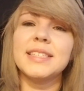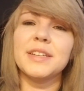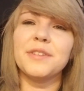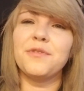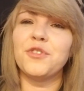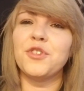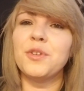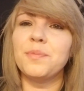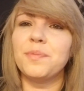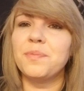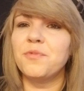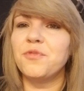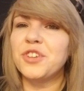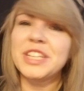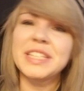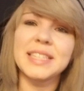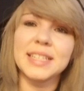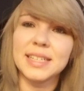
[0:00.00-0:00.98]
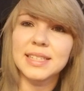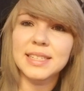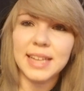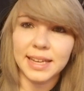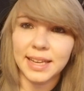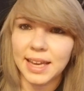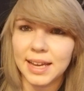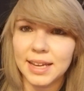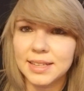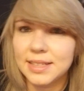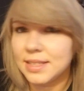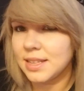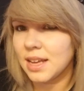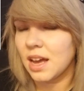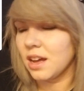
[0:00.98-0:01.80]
Different reasons, I guess.